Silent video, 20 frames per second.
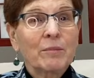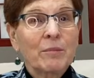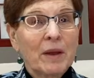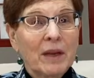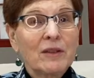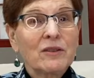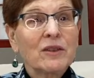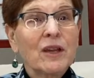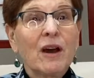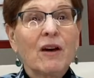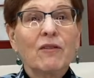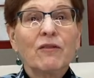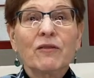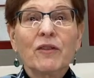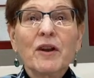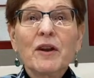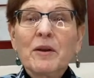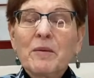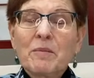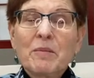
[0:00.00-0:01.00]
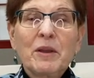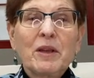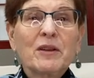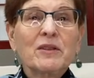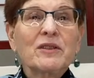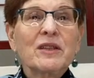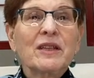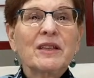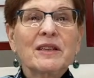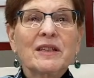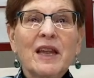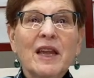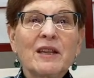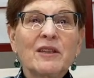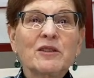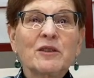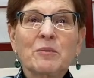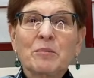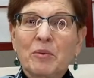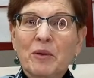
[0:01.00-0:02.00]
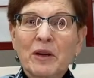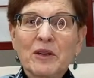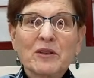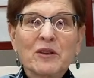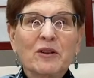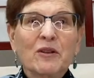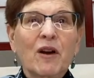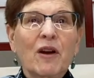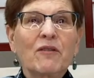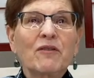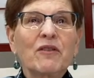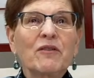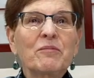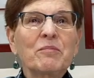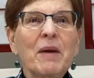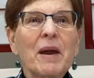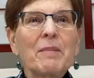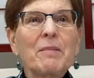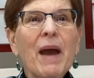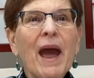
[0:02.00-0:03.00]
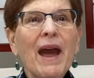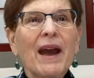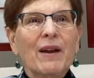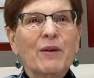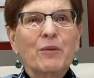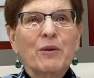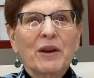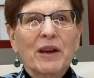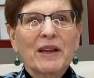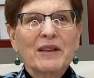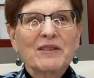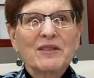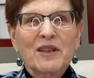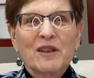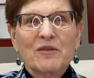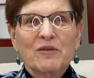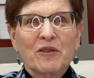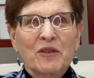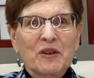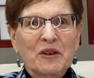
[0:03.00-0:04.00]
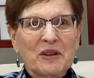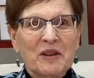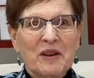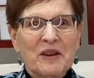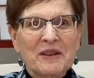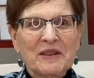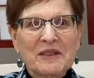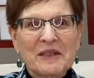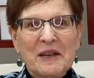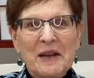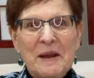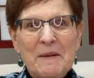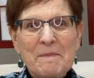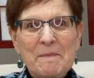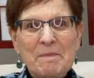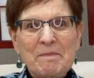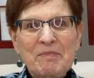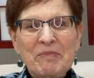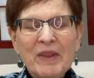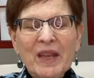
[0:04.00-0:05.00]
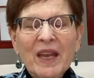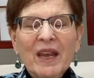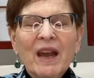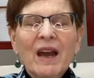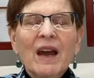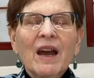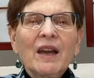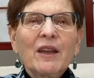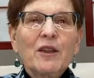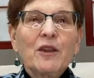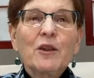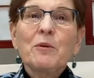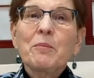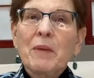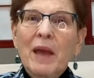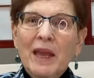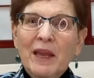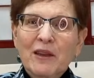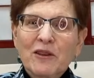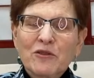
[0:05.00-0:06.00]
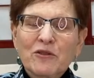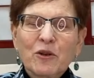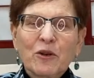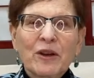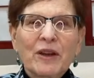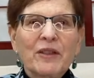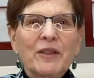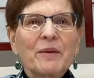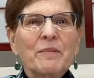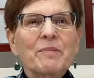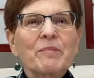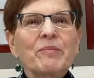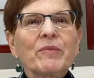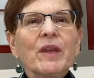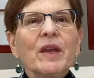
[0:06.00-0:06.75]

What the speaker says: myself because it takes some pressure off of my back when I sit for a long time. You may enjoy them.